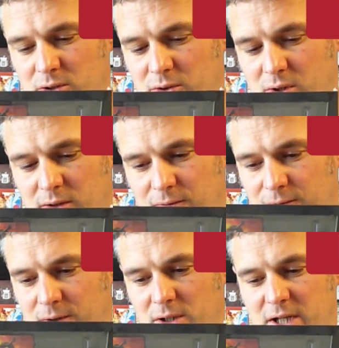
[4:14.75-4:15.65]
You
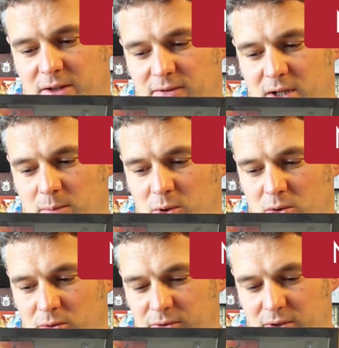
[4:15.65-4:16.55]
have landscape
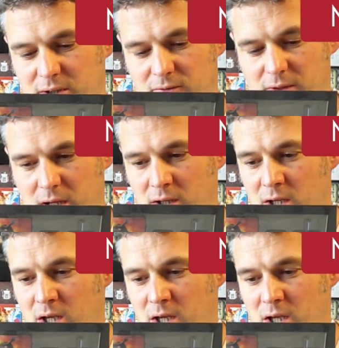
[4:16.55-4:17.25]
tokens and everything.